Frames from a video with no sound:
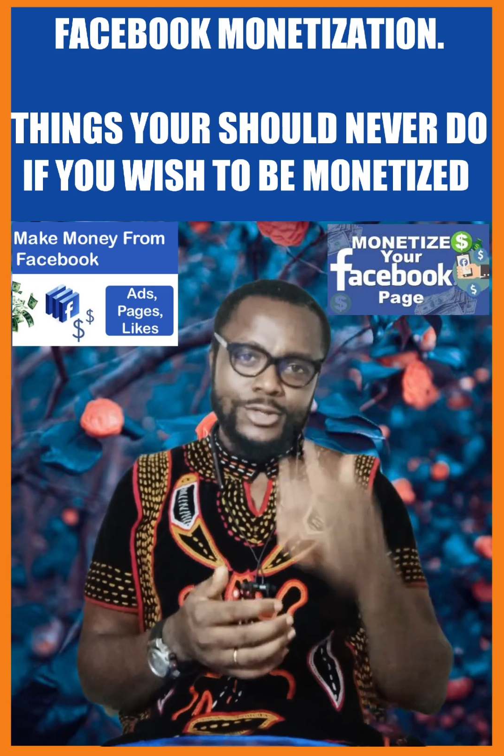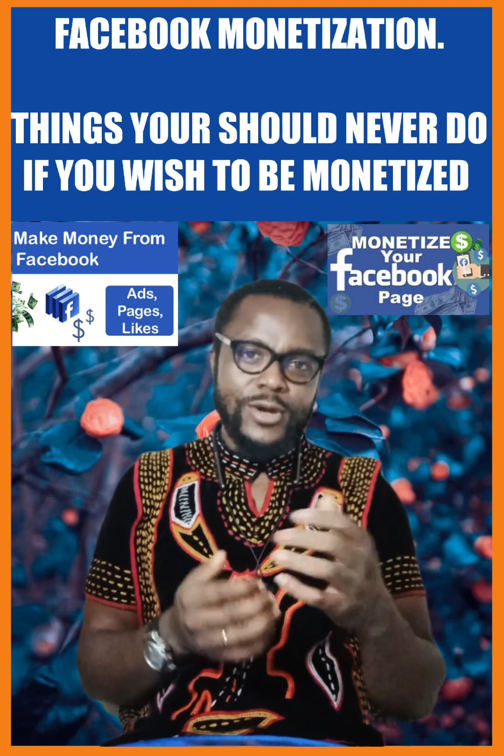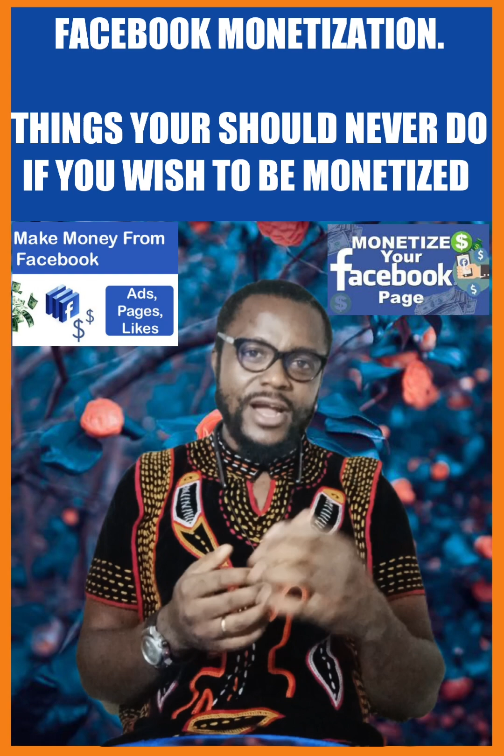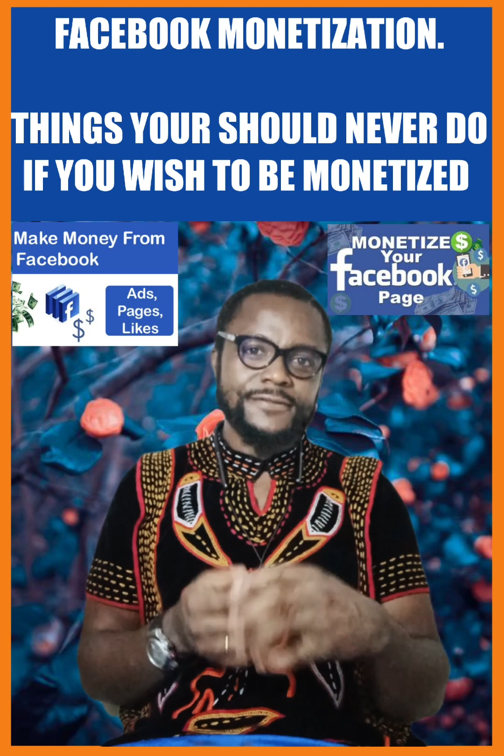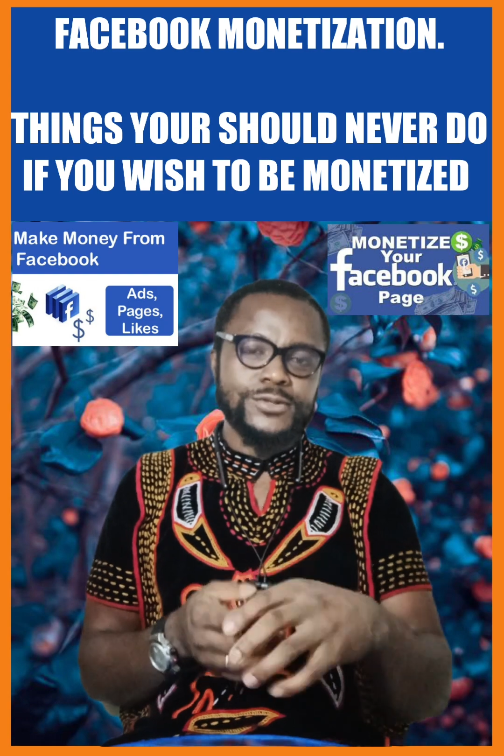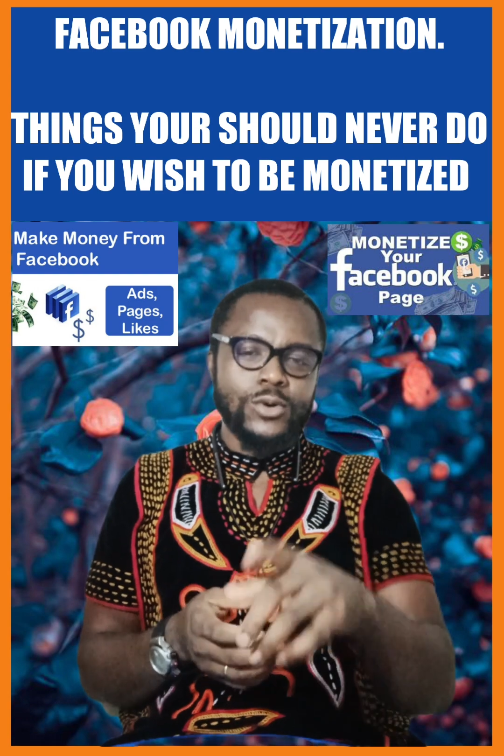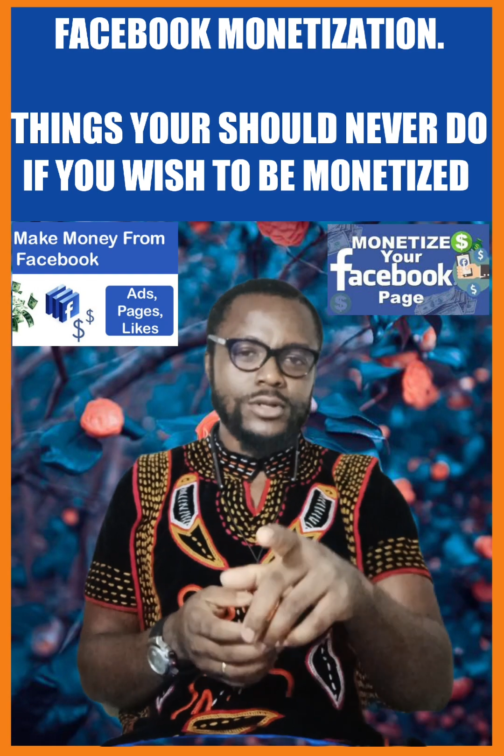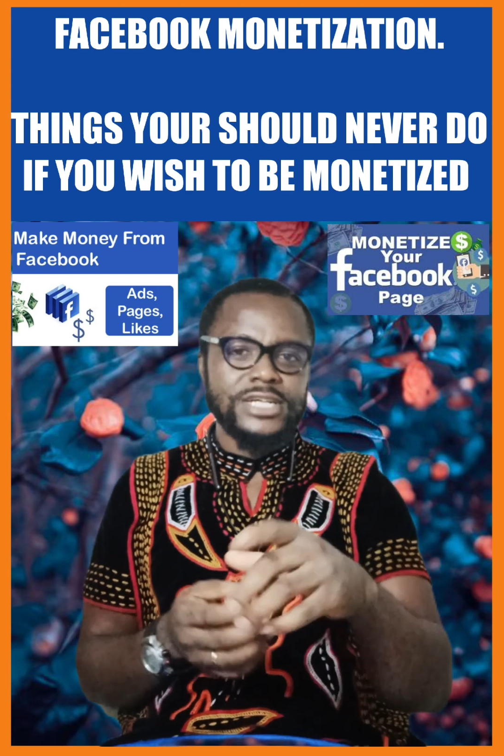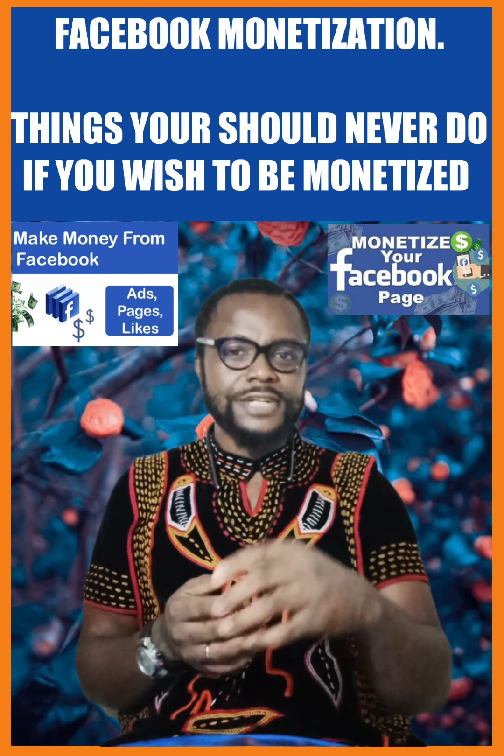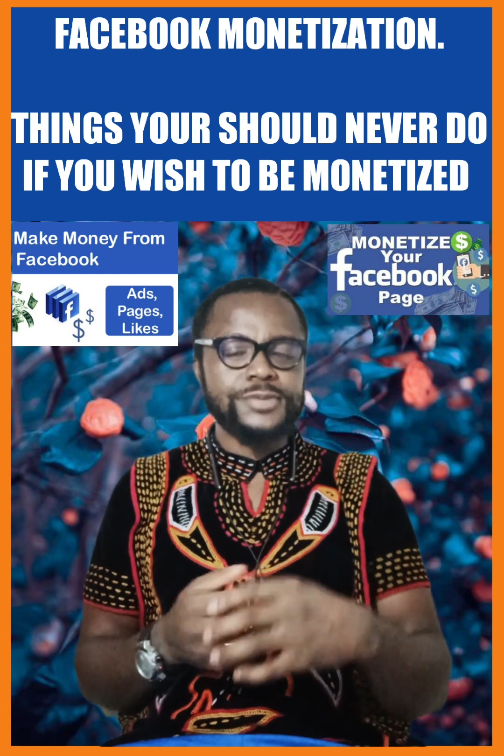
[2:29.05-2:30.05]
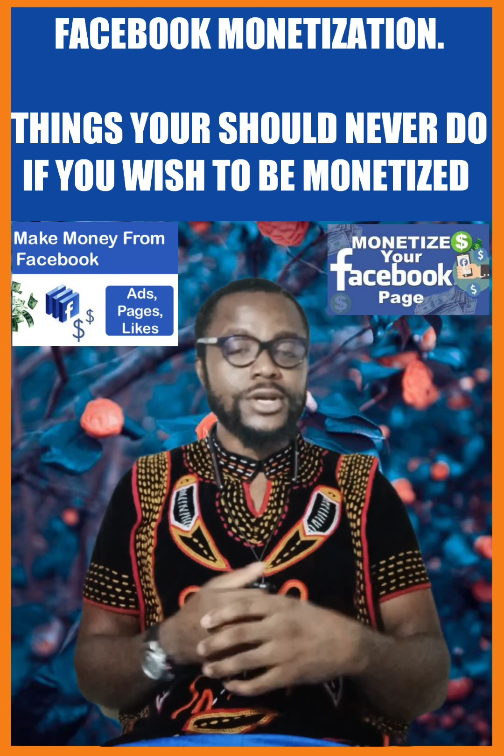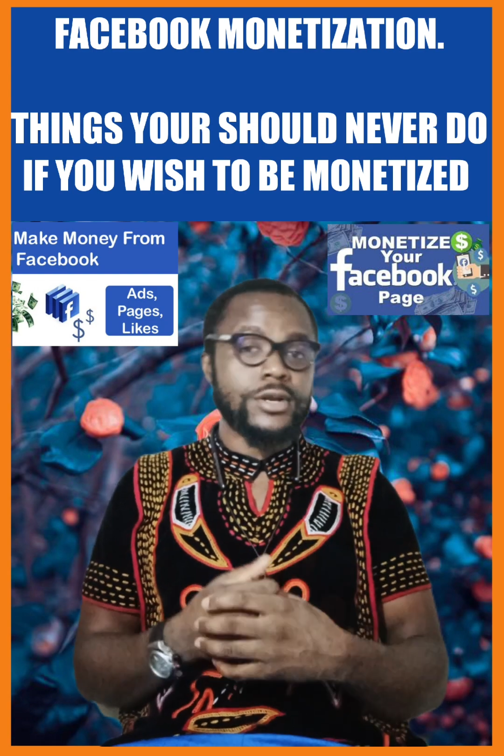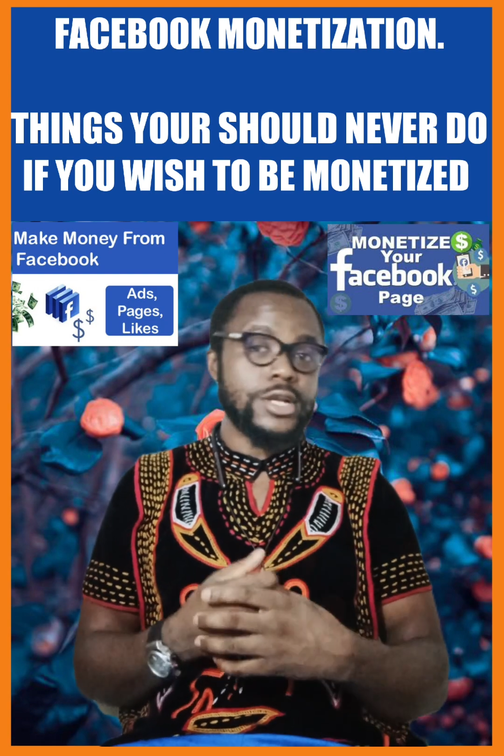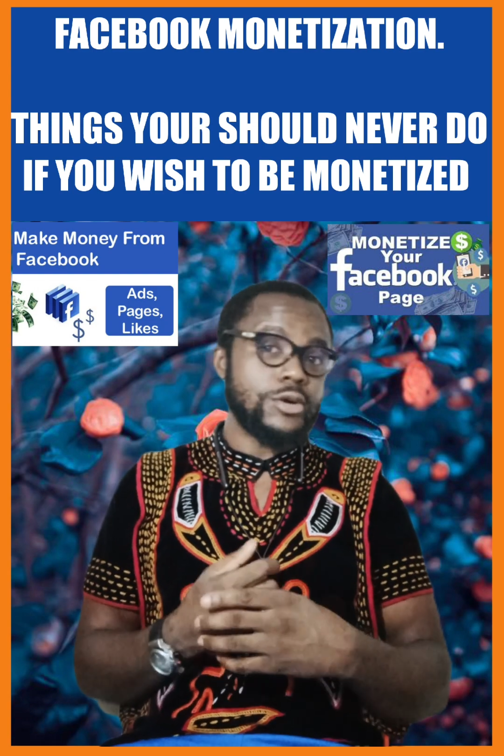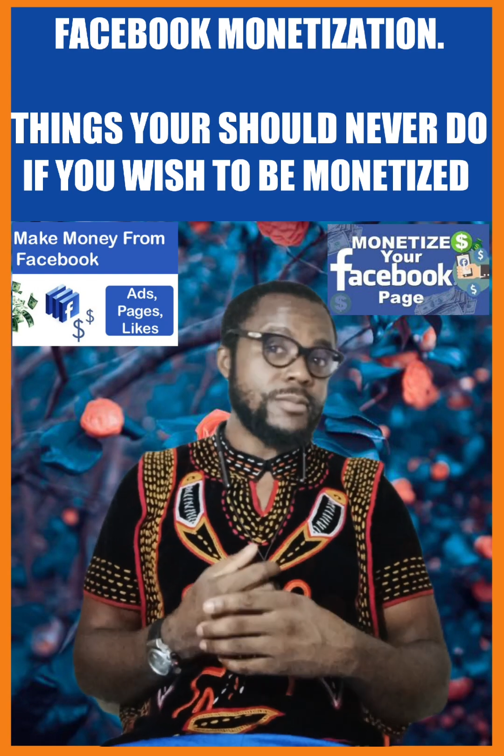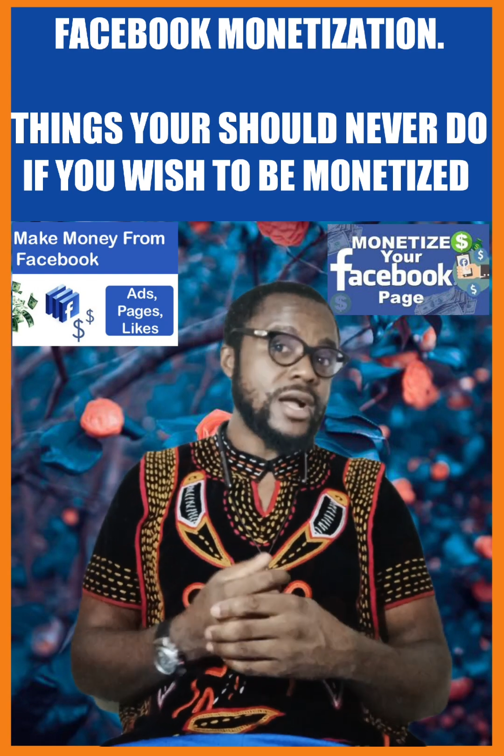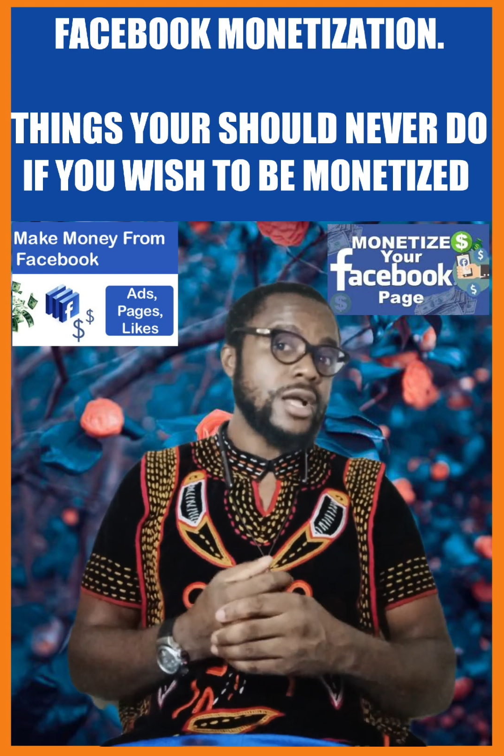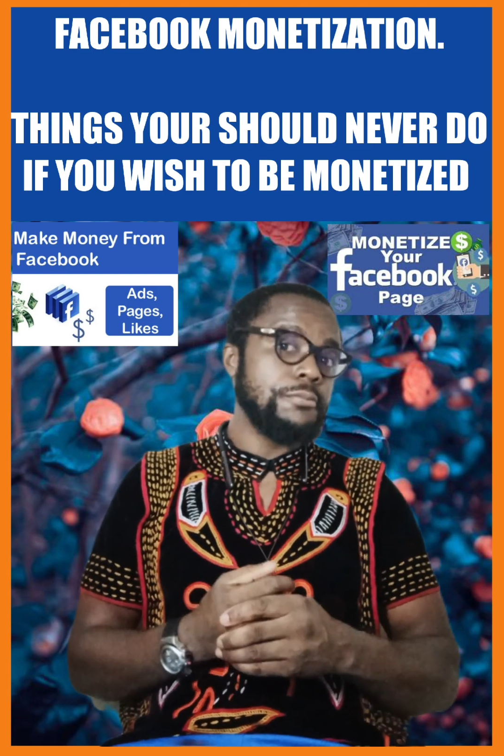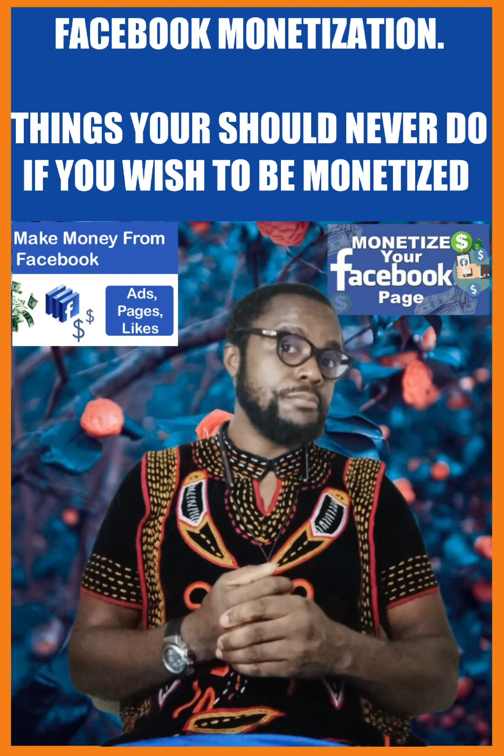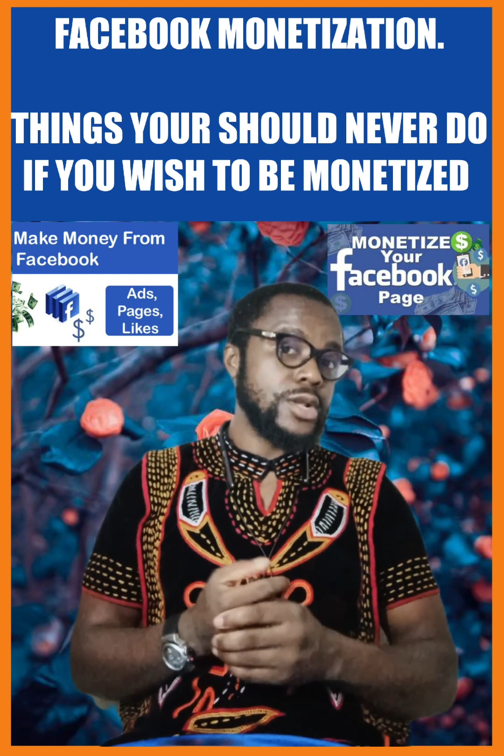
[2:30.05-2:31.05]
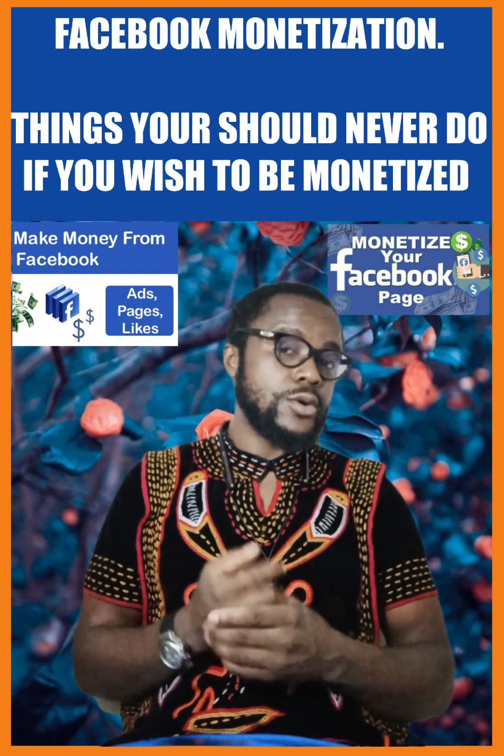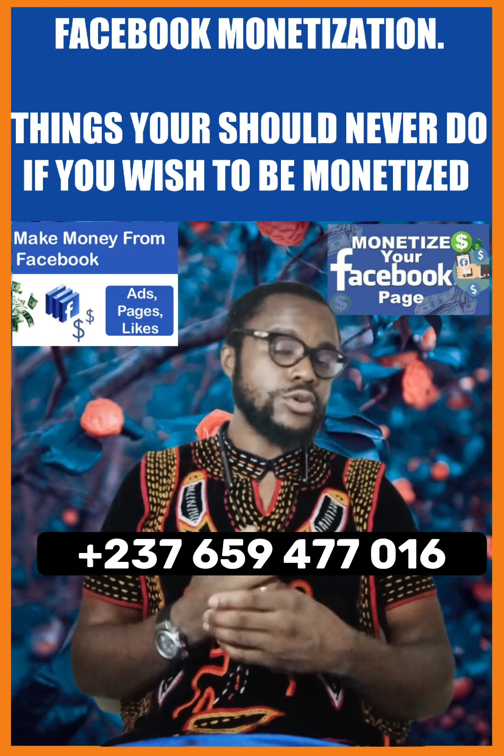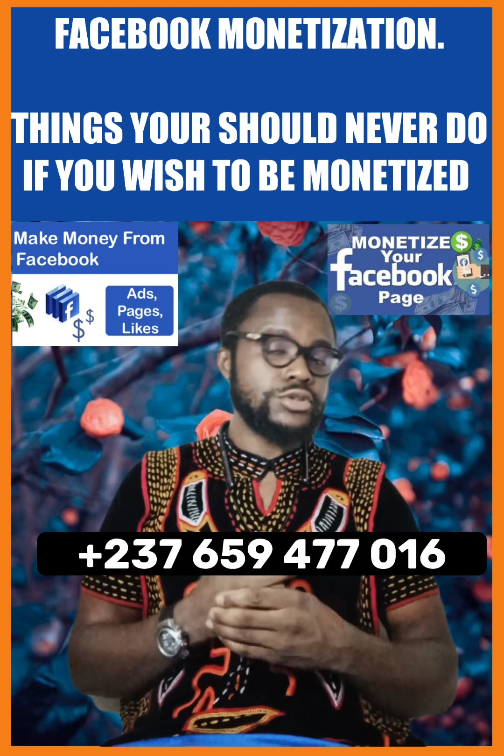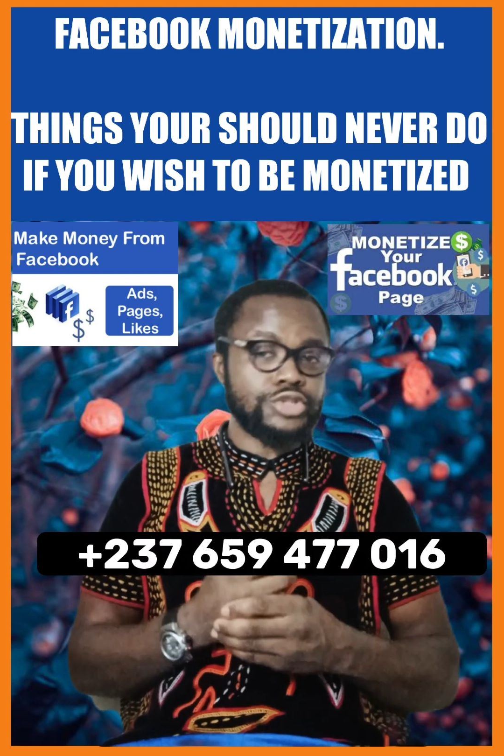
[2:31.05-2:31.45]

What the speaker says: you have to contact me on the number below,